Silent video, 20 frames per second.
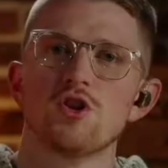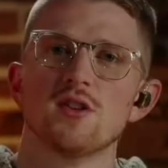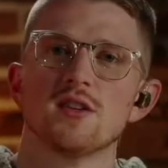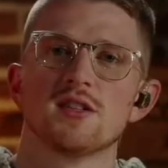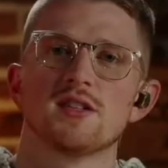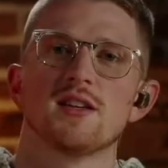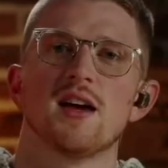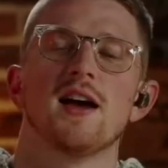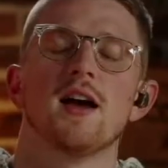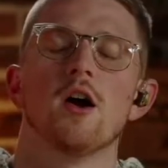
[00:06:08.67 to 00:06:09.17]
you to
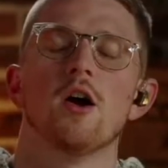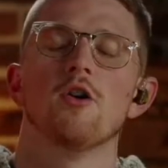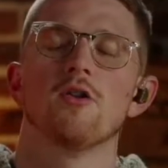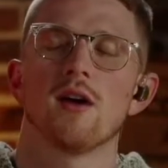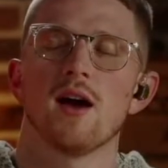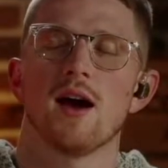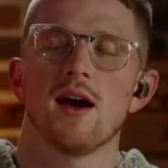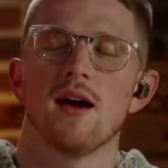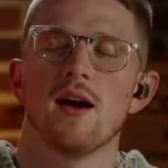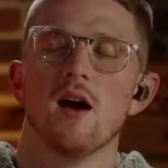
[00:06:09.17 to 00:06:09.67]
say,
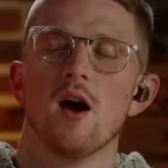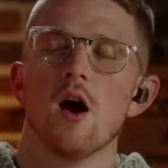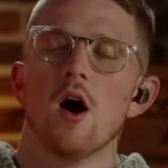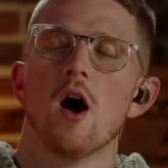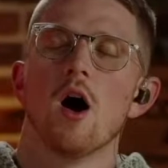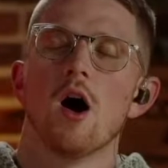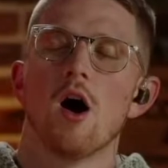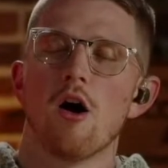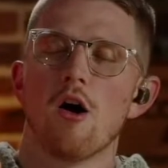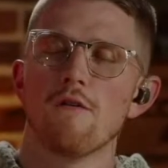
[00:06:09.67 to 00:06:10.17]
okay,
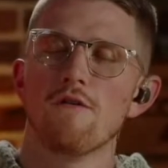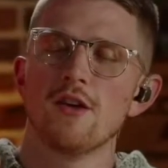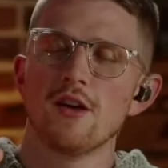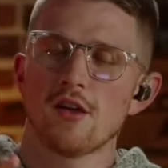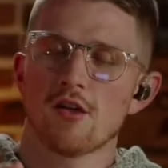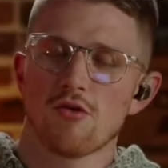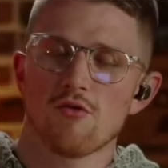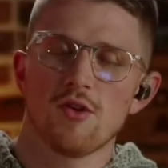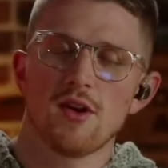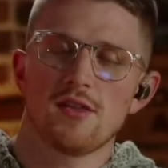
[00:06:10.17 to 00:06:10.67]
of
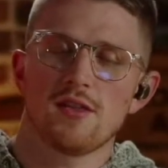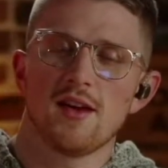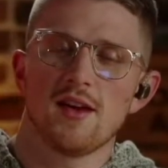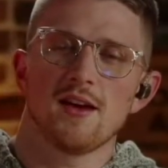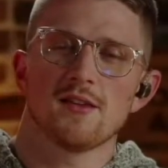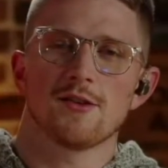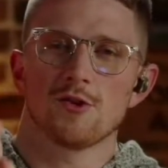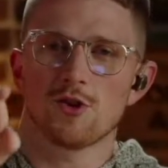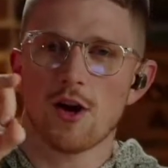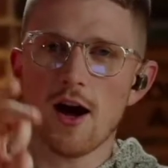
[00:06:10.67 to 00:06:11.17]
these three
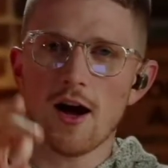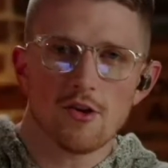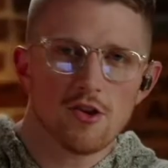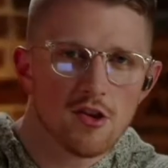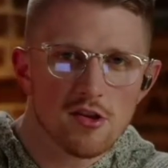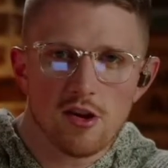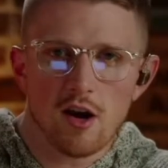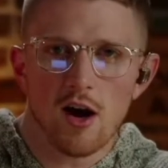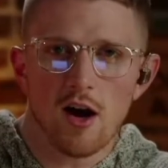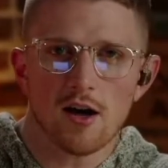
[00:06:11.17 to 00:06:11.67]
things that Josh
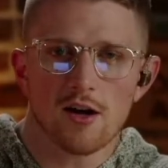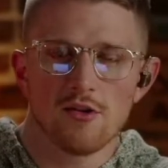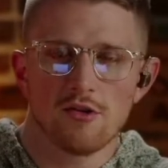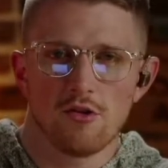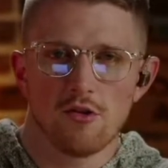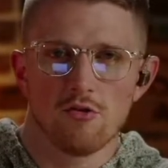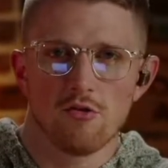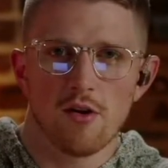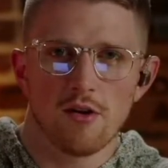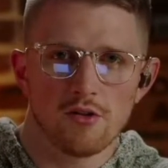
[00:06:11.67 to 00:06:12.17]
is talking
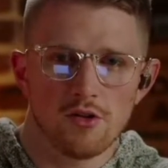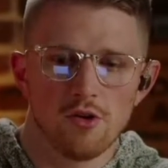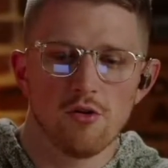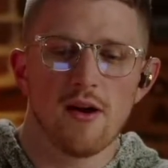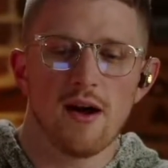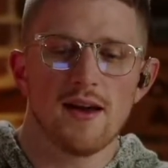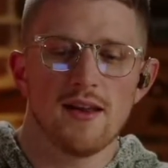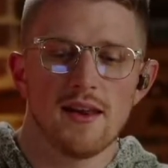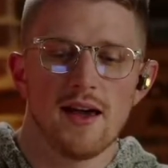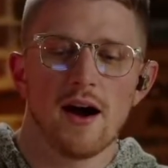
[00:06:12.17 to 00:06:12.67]
to
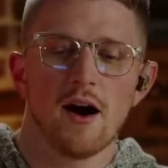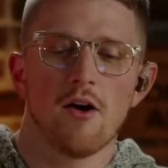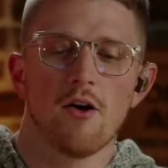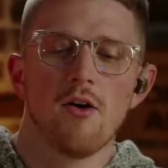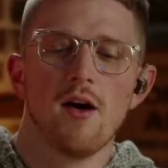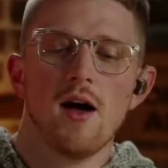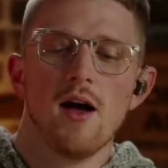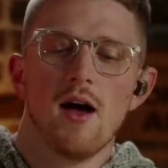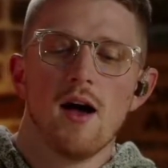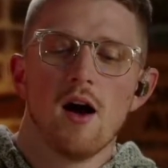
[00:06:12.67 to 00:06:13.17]
right now,
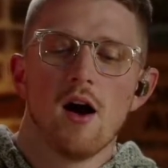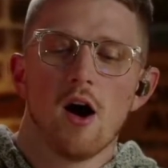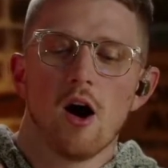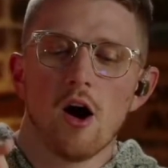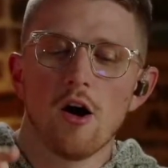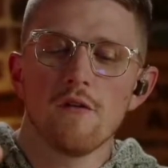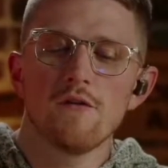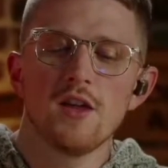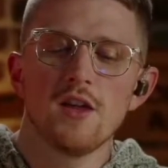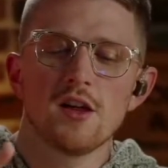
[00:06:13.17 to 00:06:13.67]

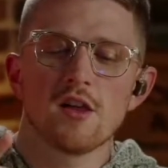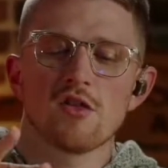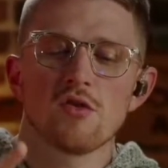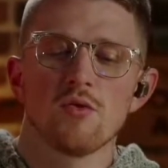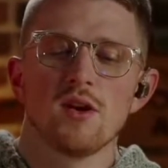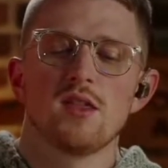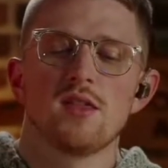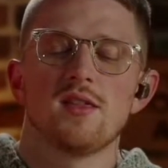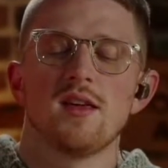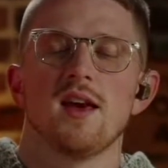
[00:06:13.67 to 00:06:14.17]
of these
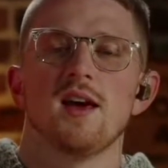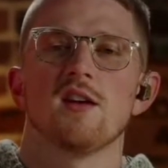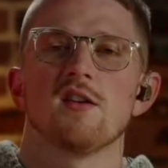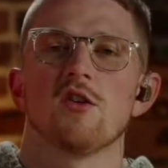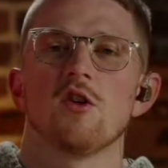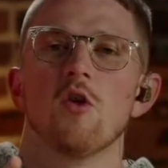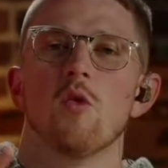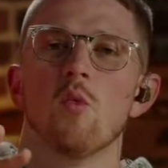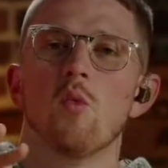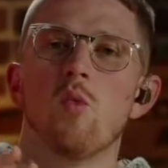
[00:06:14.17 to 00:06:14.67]
three
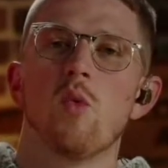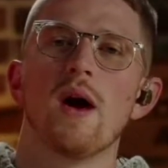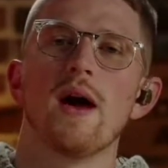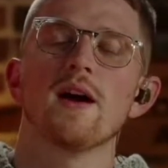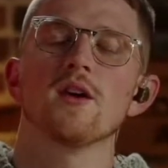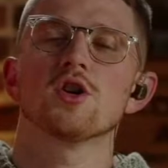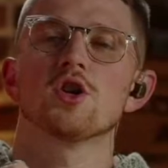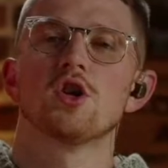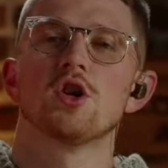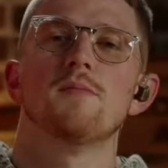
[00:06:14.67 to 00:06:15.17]
things,
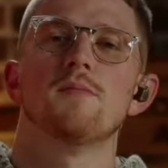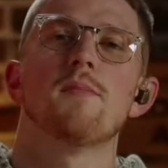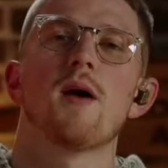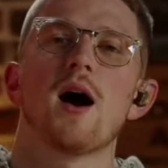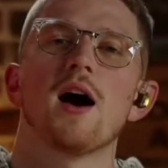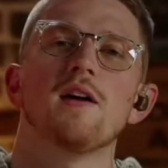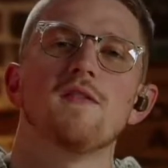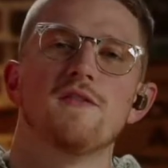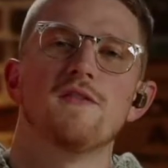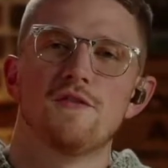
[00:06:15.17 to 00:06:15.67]
where should
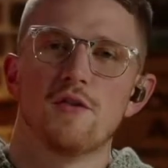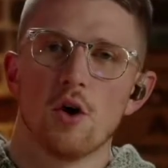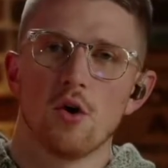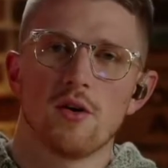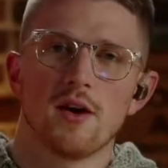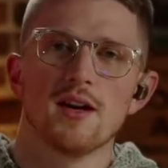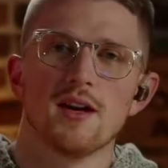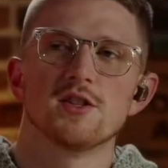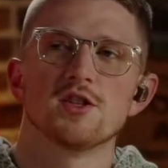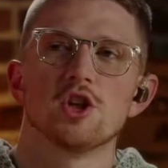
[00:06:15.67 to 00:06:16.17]
my
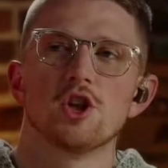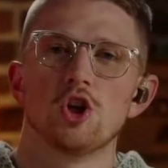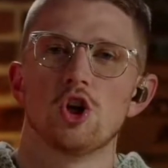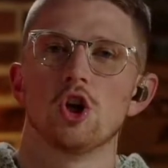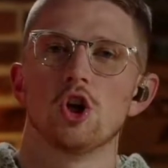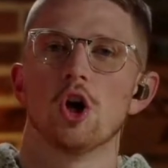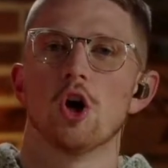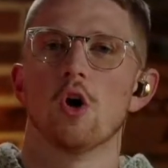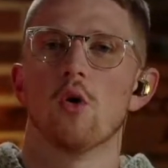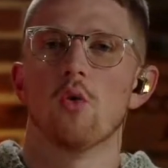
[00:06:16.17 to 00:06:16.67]
focus
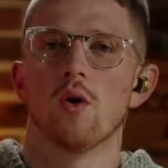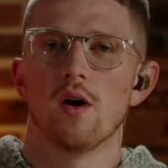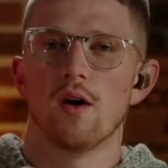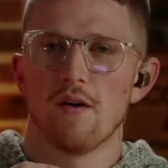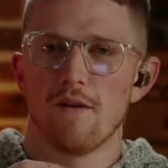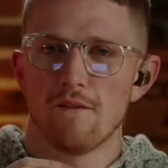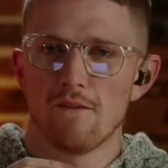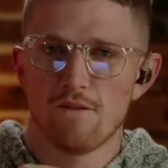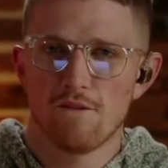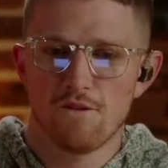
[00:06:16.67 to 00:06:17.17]
go
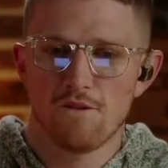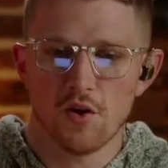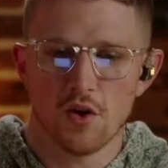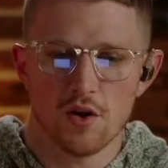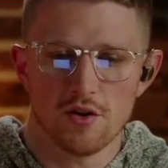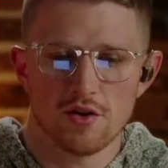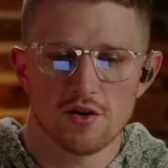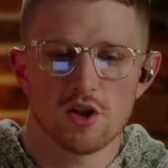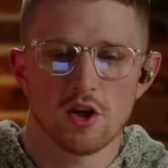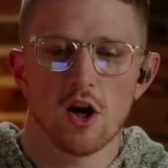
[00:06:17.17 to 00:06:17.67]

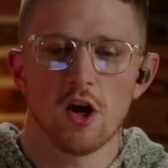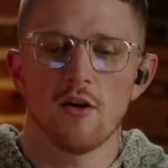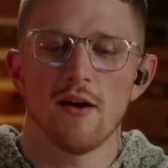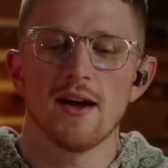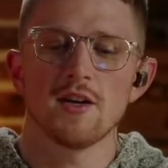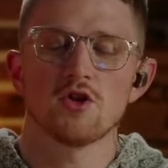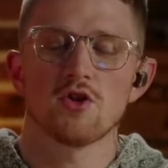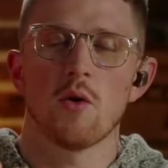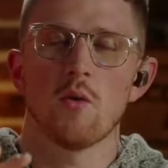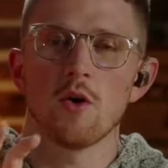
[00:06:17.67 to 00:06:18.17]
first, all
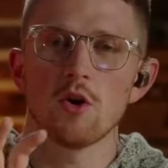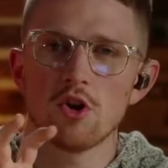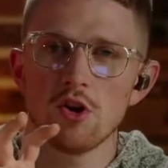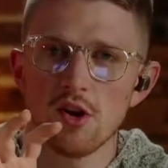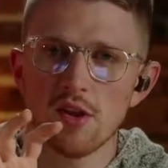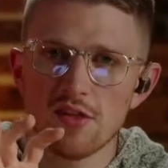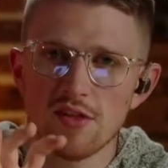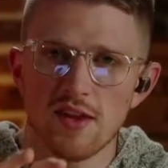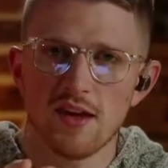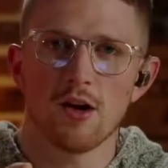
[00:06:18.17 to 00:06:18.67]
right? So I want you
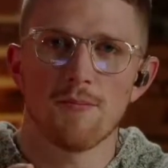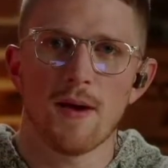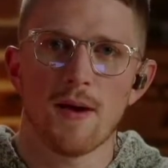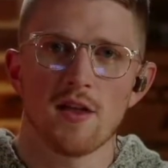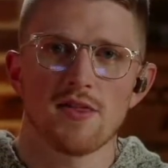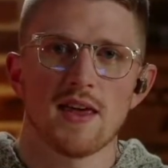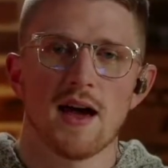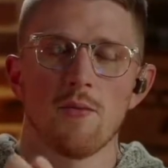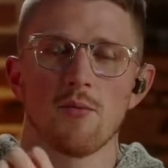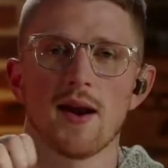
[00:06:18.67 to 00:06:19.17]
to think
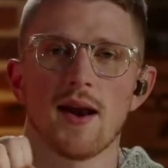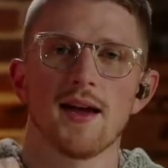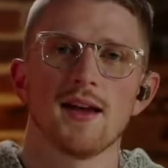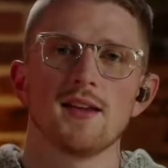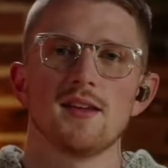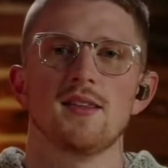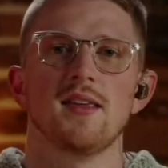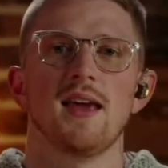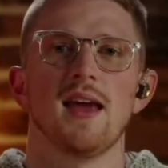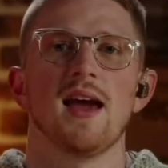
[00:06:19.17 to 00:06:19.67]
about that. When I
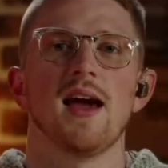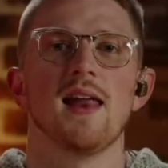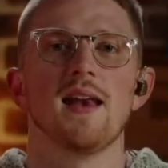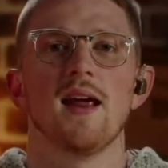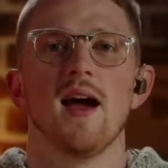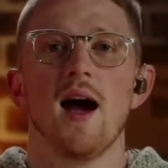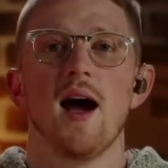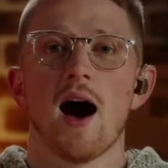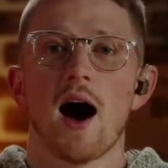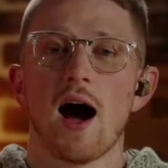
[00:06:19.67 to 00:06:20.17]
get to the
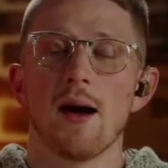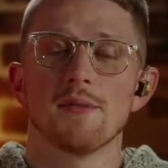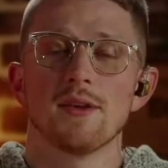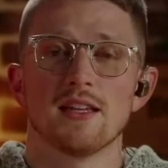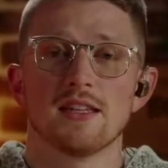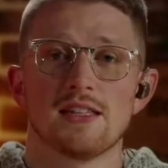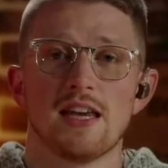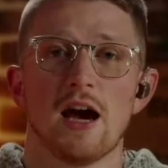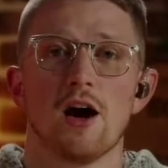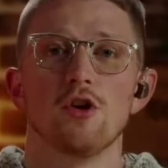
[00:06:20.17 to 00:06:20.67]
end, I'm
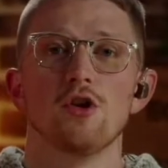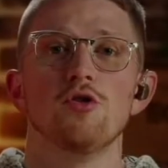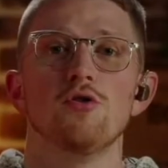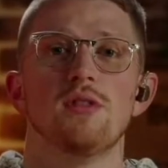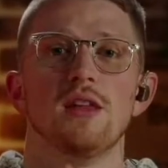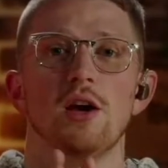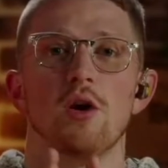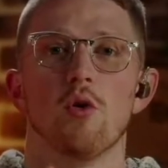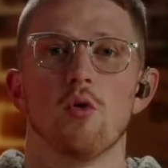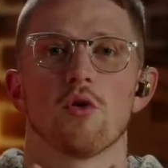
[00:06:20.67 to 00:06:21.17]
gonna tell you
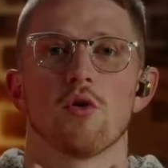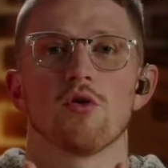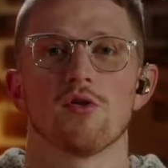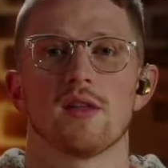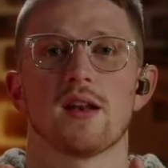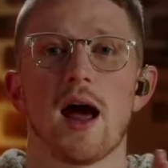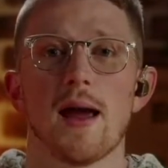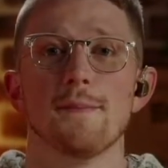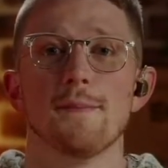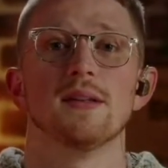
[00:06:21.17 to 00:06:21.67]
the order
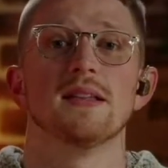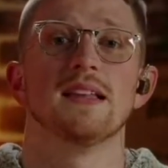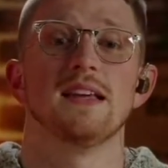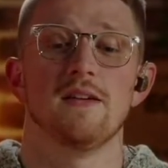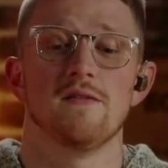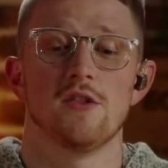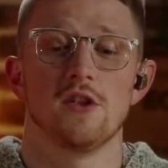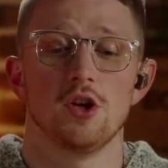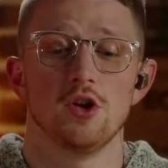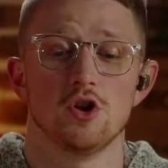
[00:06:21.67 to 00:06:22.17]
that I
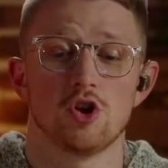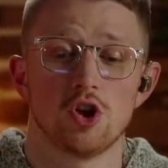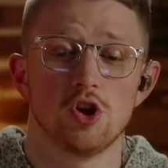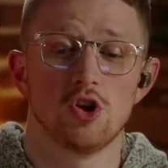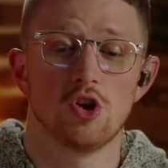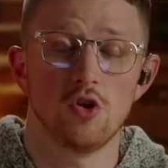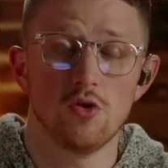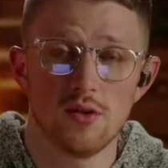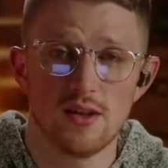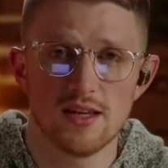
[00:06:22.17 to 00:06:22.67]
believe that you should
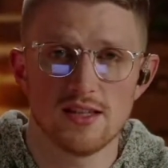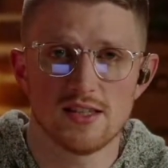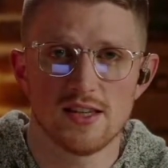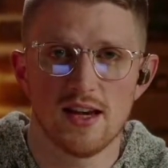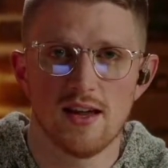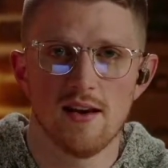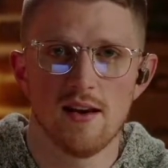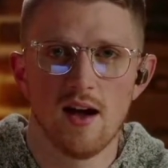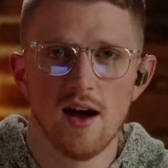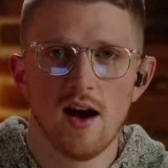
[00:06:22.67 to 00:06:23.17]
do these
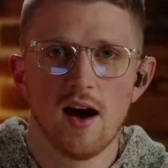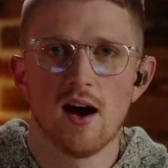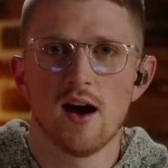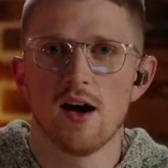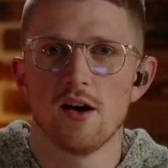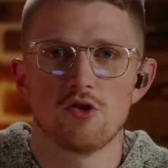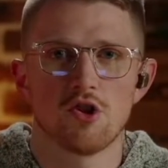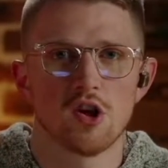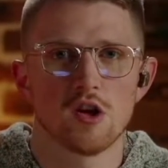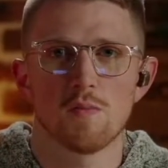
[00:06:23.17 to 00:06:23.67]
in
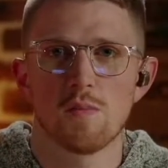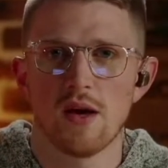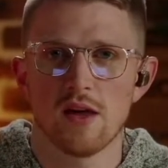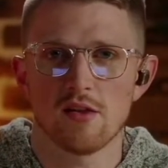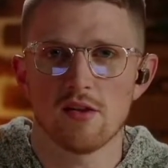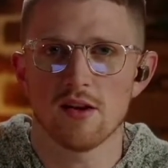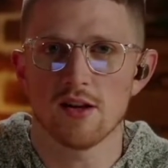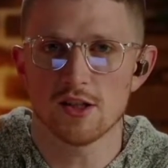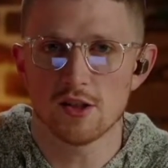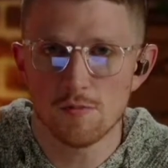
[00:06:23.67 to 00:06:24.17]
just
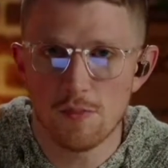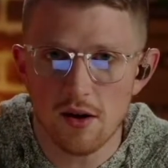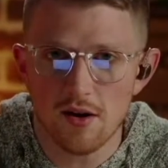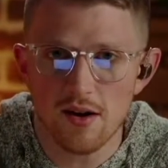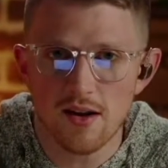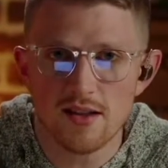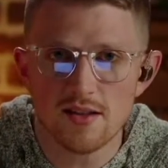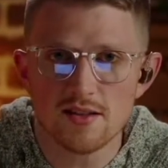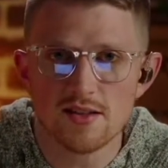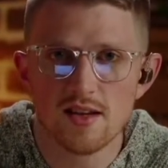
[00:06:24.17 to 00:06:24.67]
based on
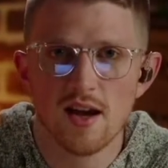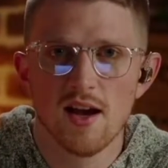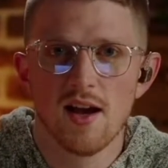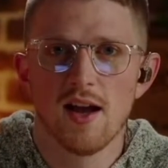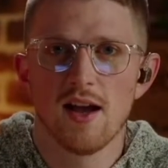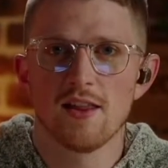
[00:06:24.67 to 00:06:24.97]
experience.